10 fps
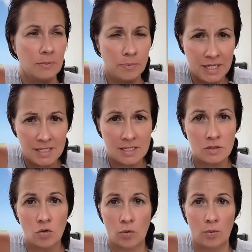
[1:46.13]
peace is
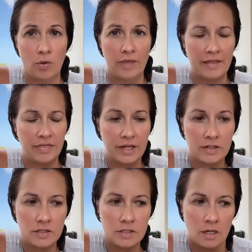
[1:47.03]
normal that
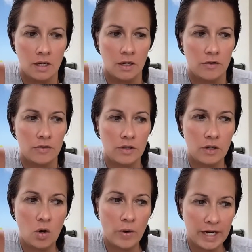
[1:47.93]
things
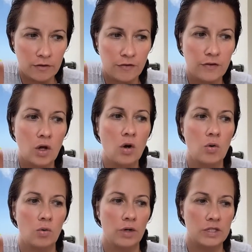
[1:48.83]
going and
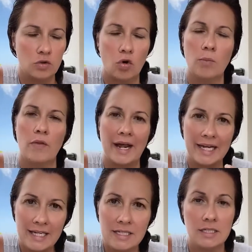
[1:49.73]
flow is normal that
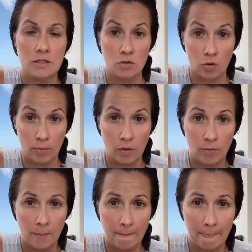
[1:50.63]
easy is normal
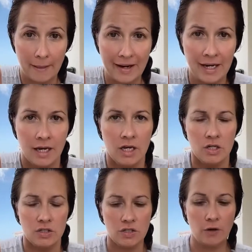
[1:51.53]
right
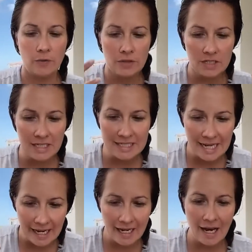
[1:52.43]
so
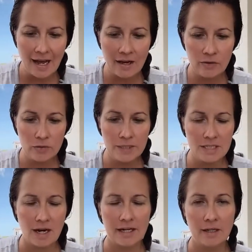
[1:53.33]
today I will be
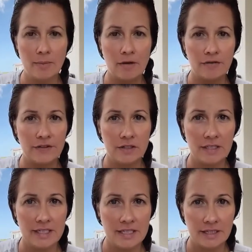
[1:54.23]
talking about
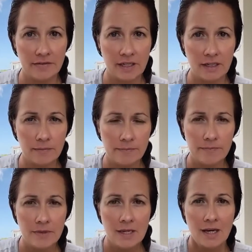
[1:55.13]
fearless living.
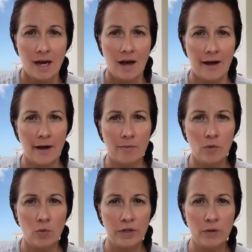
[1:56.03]

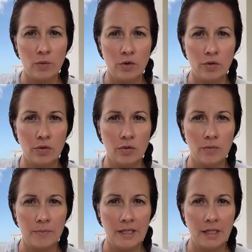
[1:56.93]
Um, we will
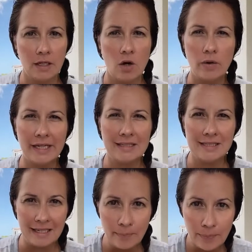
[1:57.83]
be going
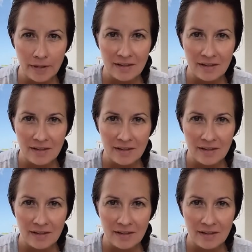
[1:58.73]
deep.